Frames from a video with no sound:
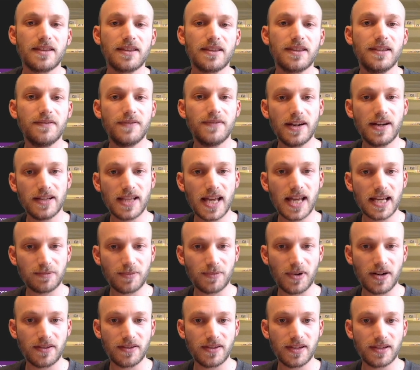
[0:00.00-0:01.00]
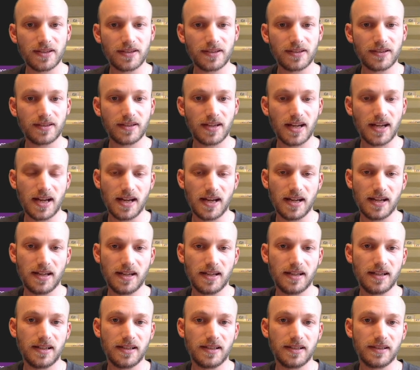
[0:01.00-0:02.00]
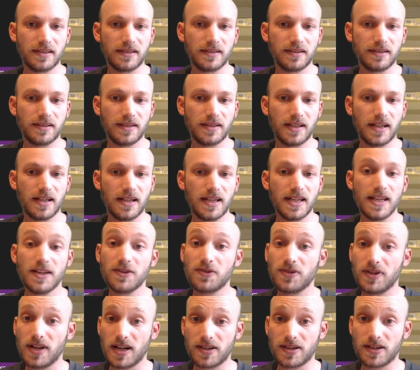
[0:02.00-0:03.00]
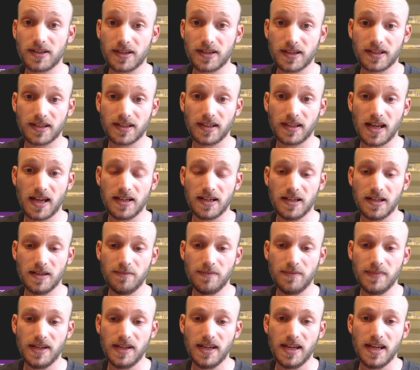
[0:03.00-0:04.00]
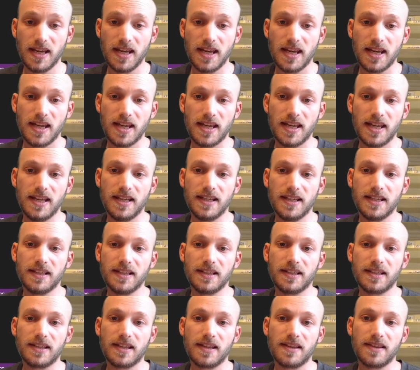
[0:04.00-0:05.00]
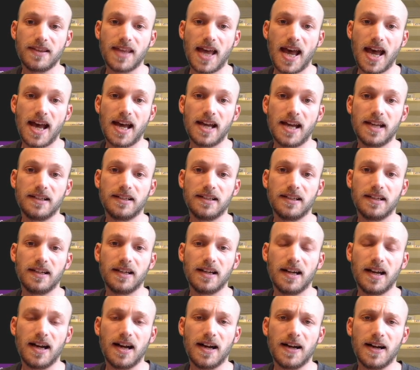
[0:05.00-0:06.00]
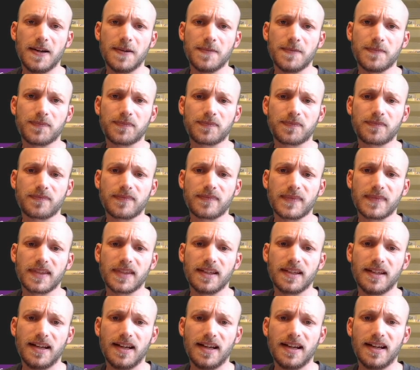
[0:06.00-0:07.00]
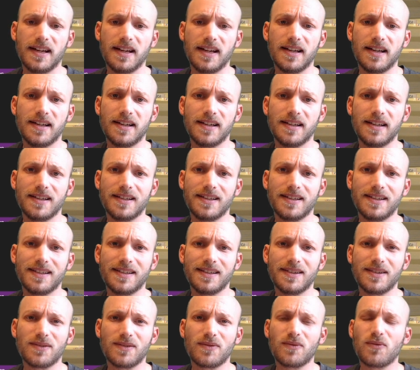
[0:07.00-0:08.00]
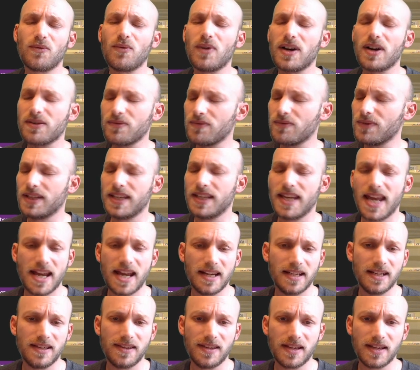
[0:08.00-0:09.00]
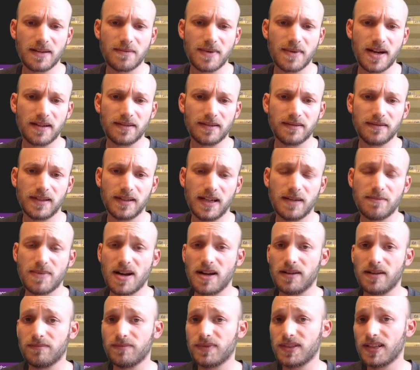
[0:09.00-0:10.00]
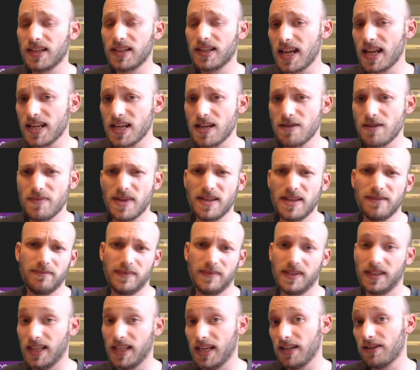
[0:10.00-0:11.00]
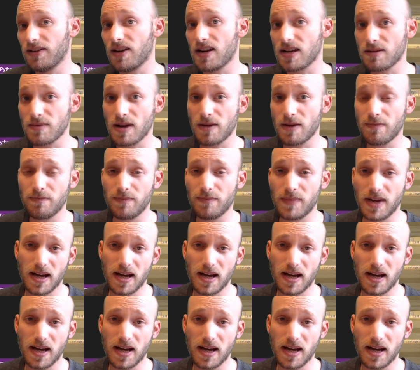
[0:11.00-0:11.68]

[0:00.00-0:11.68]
The very last part of this introduction to Selenium is that one really handy thing about Selenium, and later on about